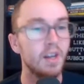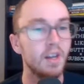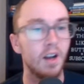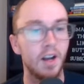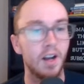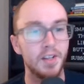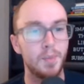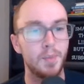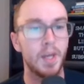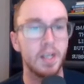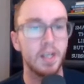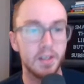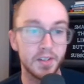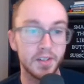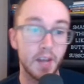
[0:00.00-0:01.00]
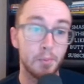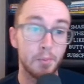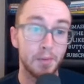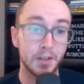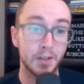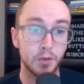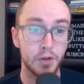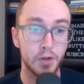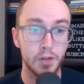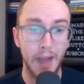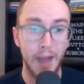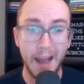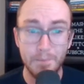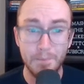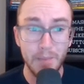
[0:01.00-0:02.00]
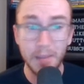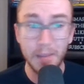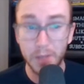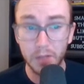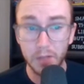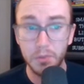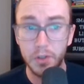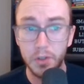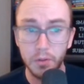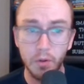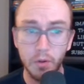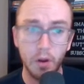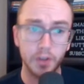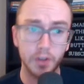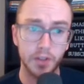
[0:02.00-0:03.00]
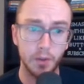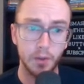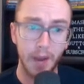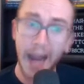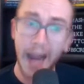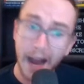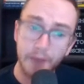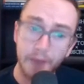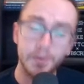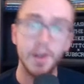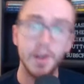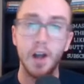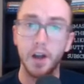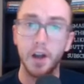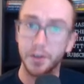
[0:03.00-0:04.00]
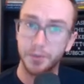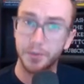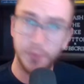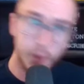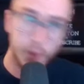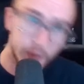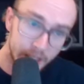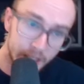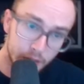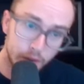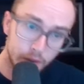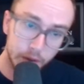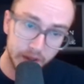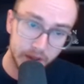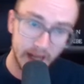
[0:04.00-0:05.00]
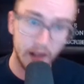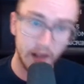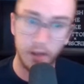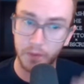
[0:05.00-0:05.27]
Uh, depending on the type of restaurant you have, maybe you do also have other food that you do sell.